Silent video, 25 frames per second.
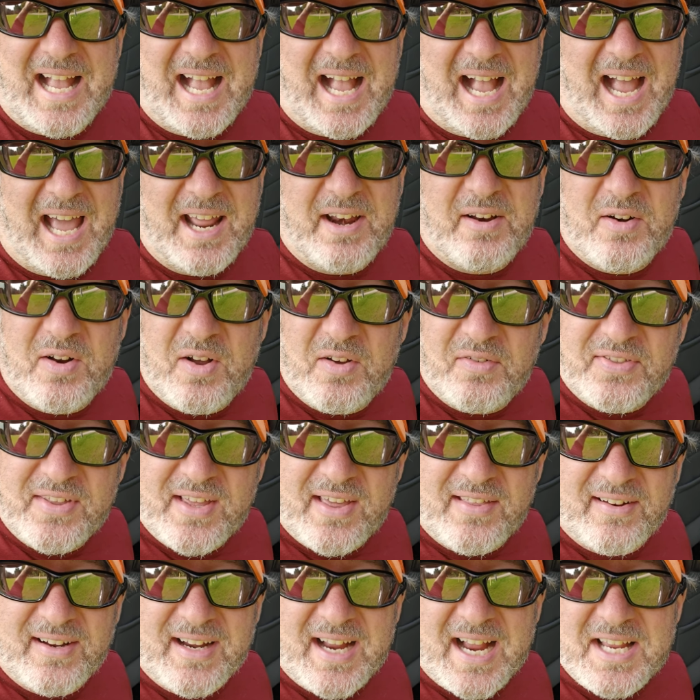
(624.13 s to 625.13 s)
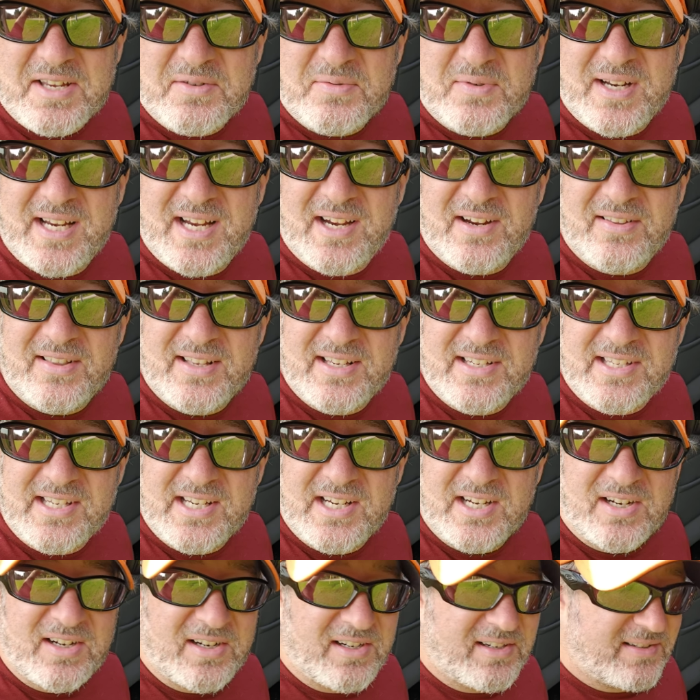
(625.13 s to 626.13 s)
I don't know if the other guys were here this
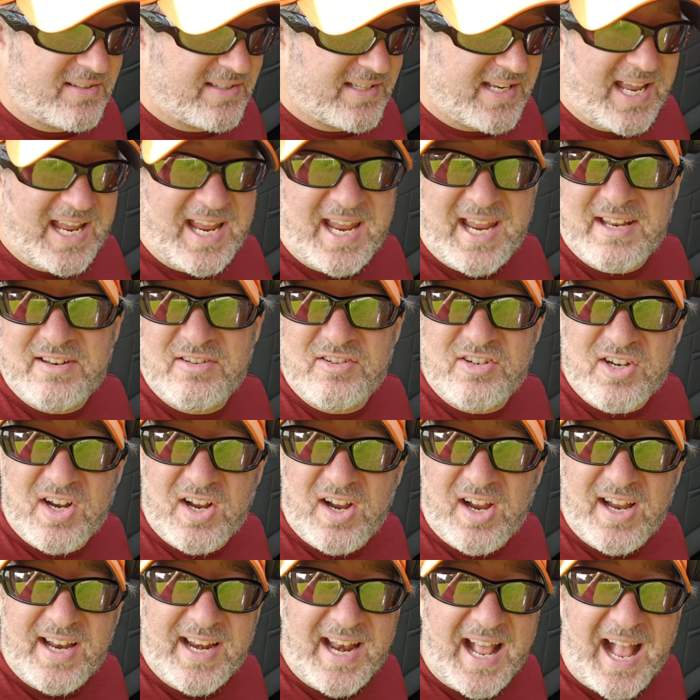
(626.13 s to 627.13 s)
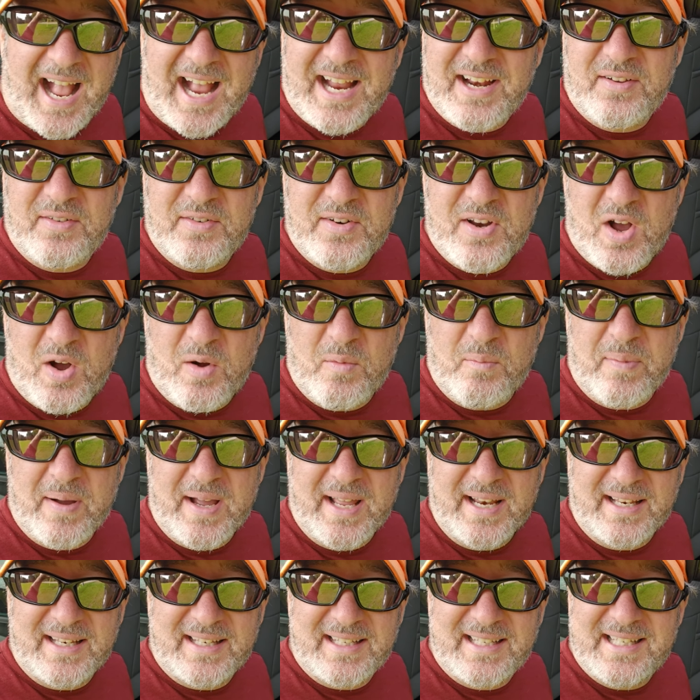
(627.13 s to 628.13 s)
year, Stan, John, I don't know,
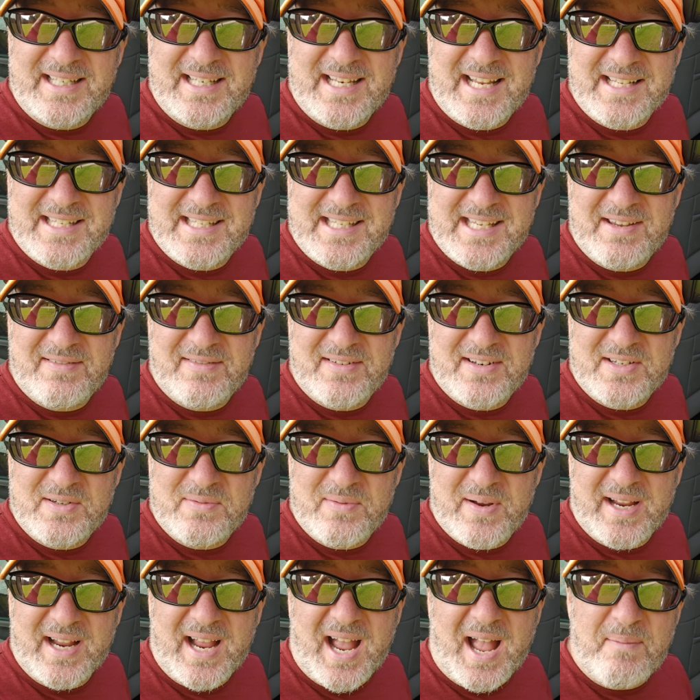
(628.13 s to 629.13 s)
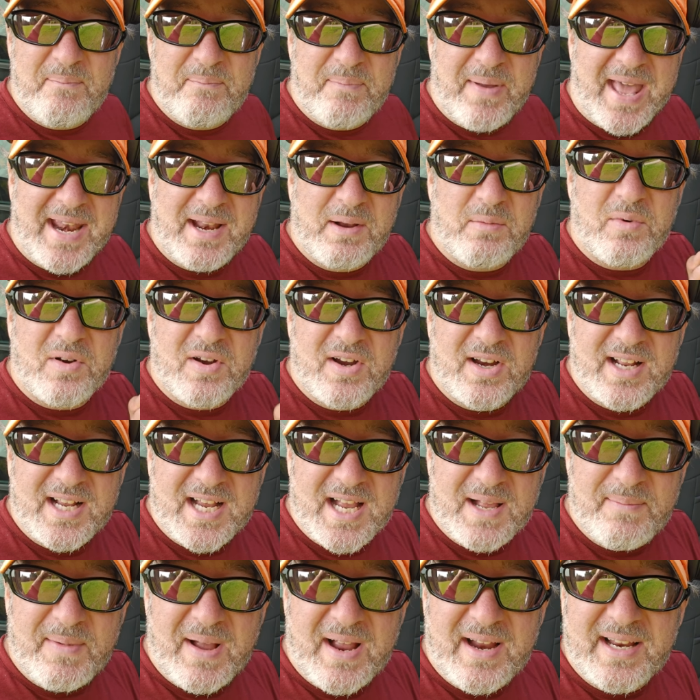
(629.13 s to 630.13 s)
but let's give it a swing. I'm betting we're going to
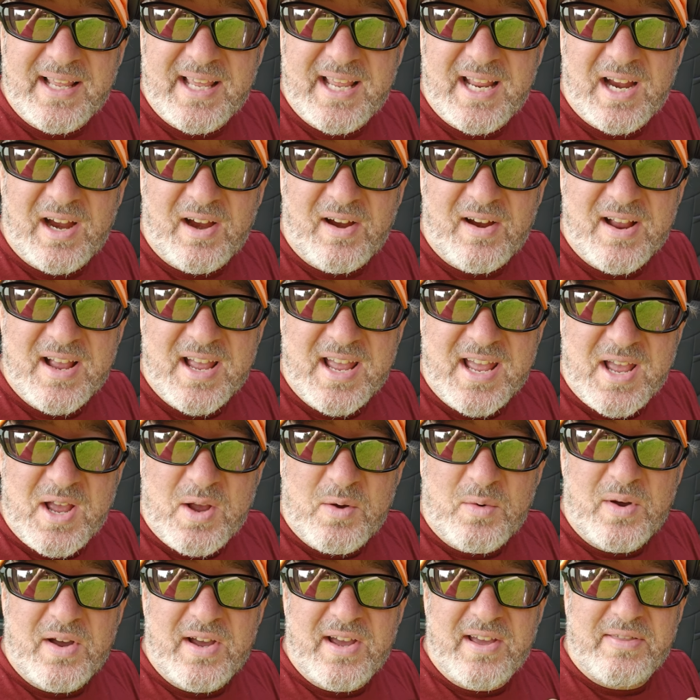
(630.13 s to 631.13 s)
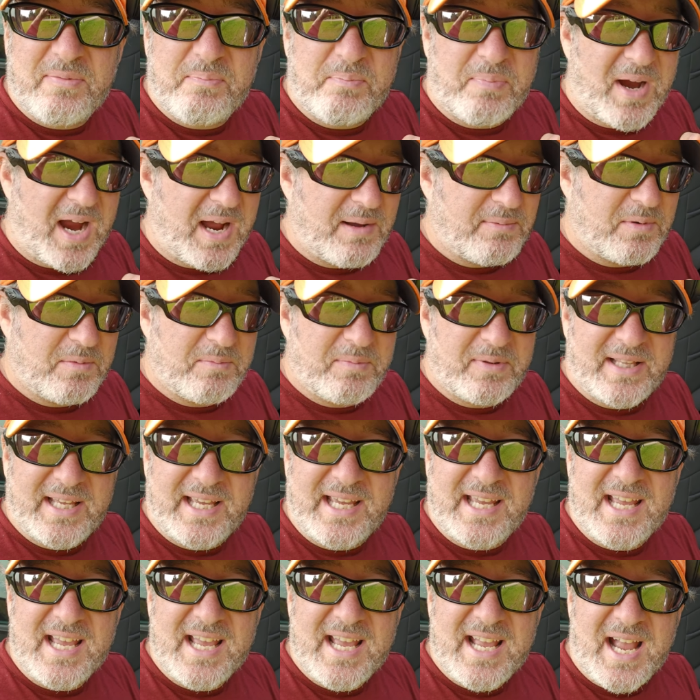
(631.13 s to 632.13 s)
come out of here with
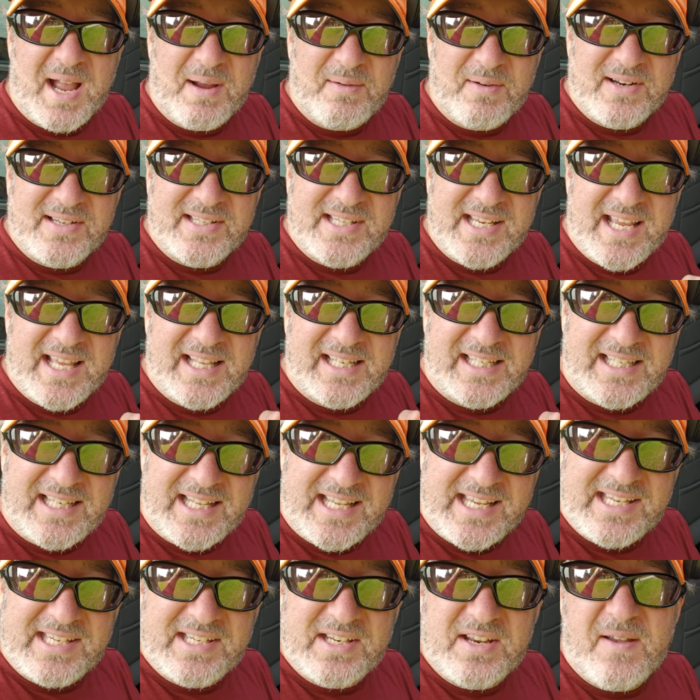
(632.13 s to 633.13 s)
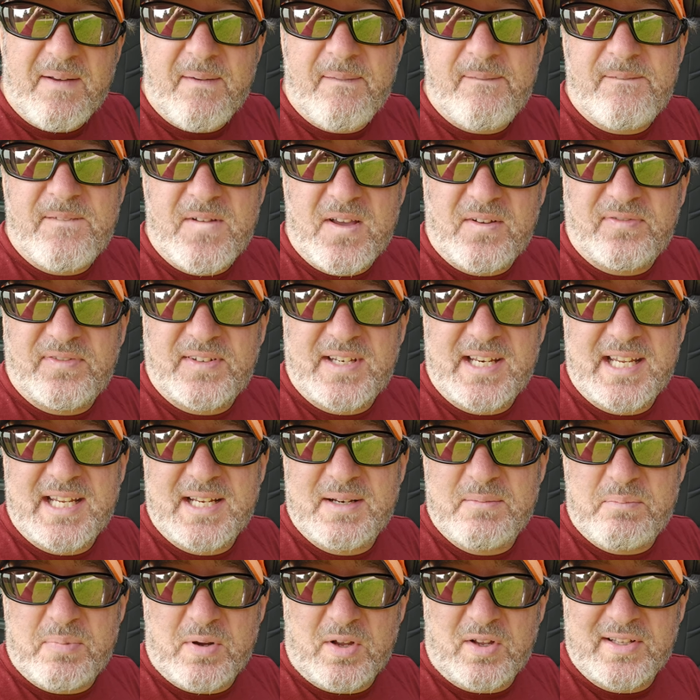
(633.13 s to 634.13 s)
probably, I'm going to say at least
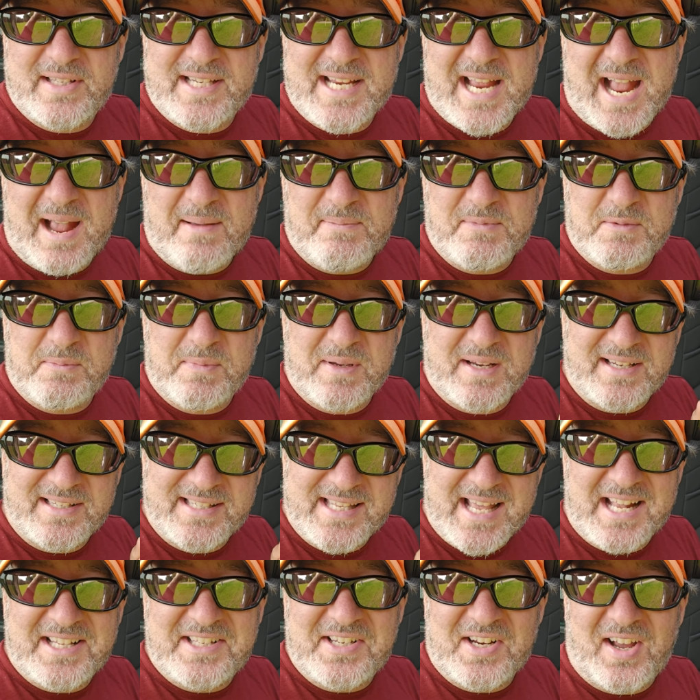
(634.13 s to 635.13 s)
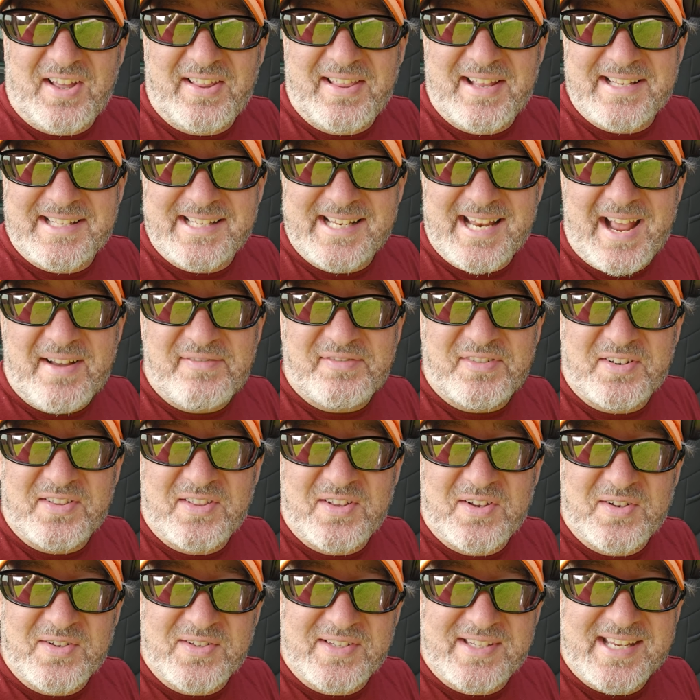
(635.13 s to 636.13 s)
15 pull tabs because that's all that's left of
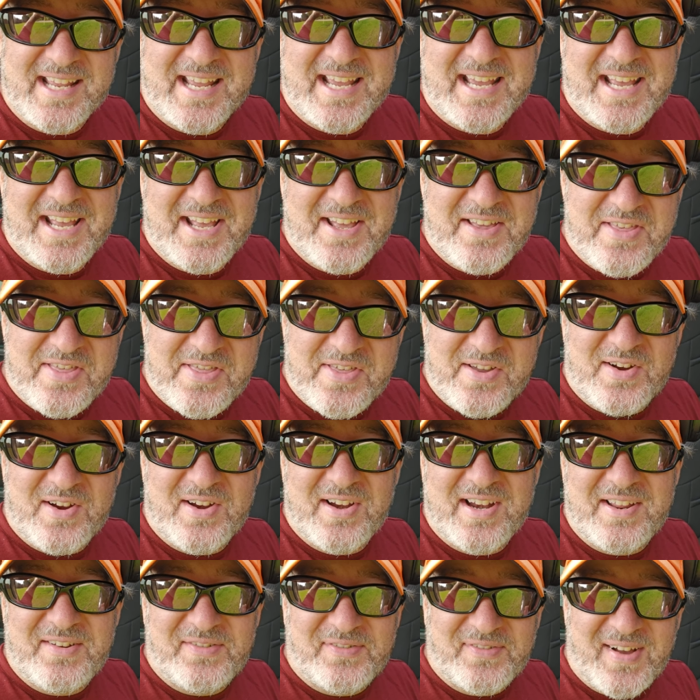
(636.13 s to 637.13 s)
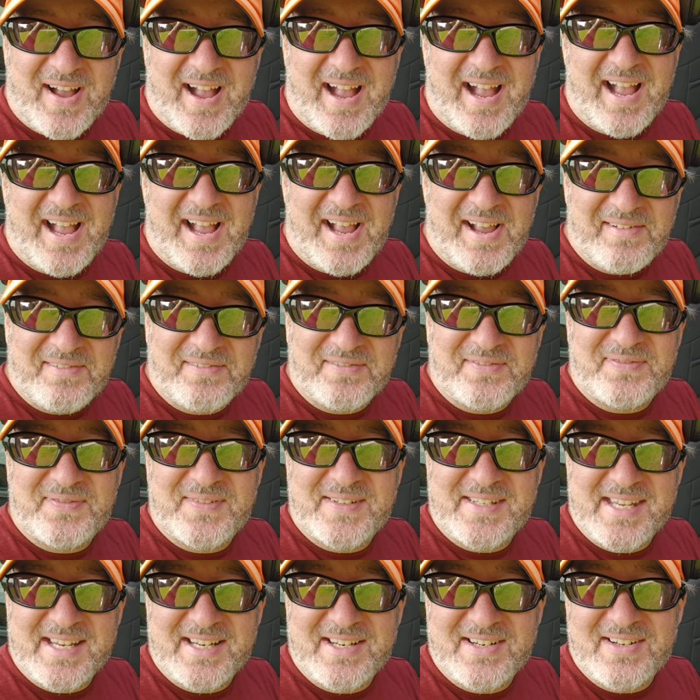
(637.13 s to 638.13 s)
those 35
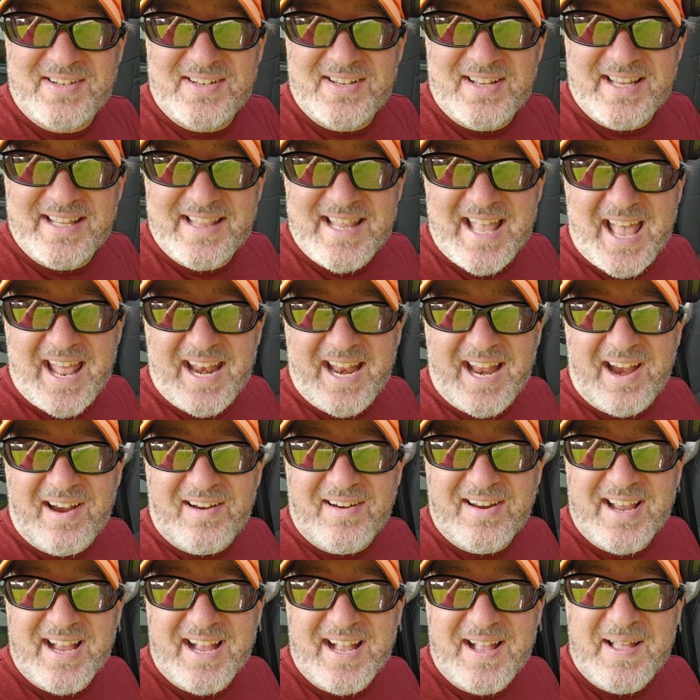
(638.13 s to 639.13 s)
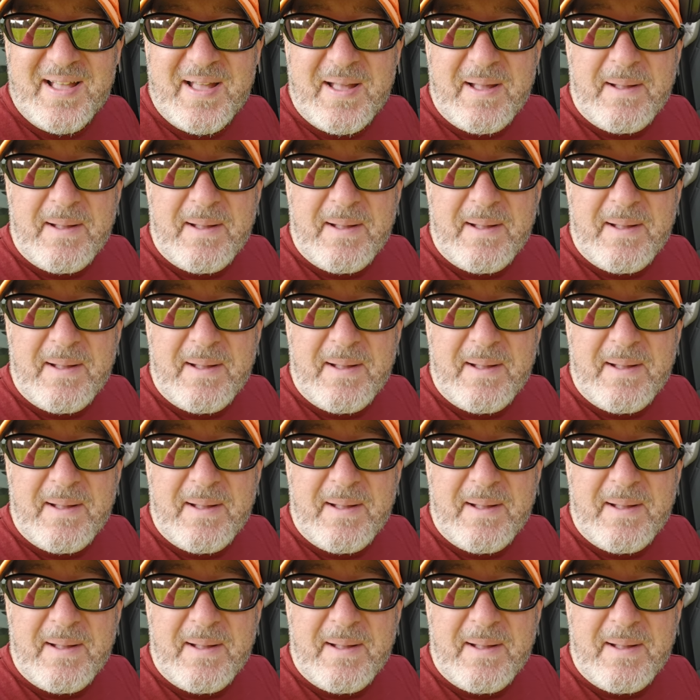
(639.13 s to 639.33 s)
signal in that area.